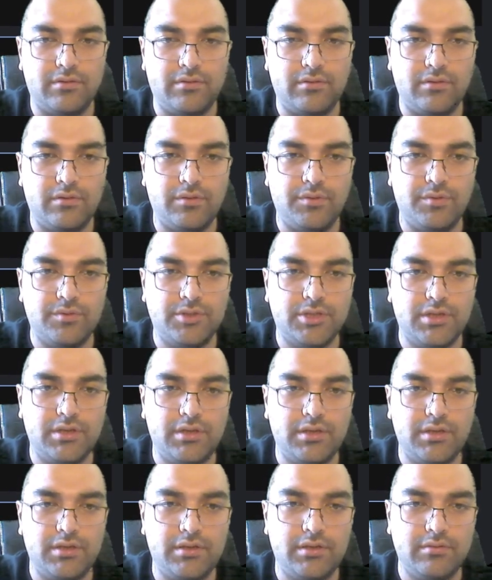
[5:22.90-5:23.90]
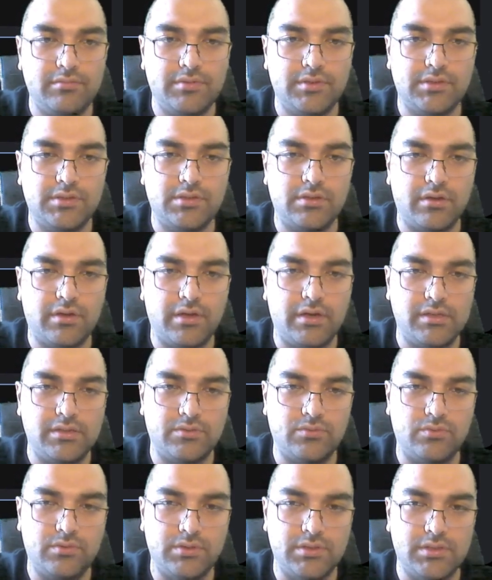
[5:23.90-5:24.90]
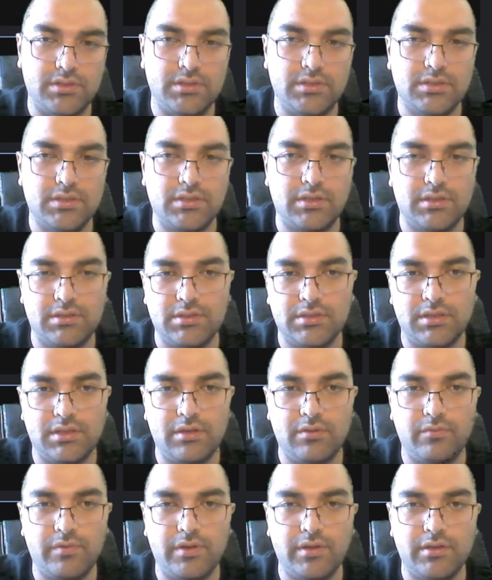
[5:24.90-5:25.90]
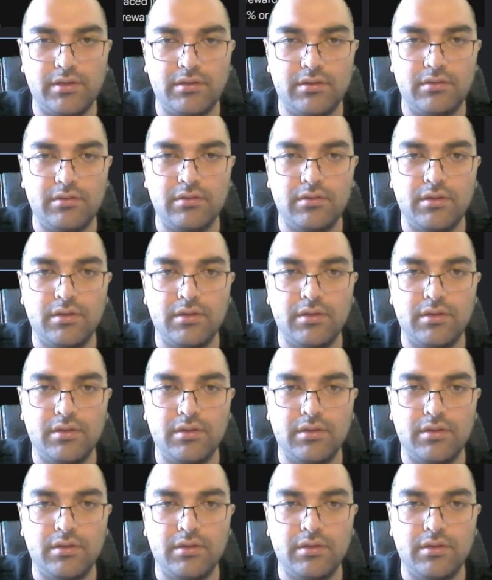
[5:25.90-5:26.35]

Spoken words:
Okay, the stock has resistance level.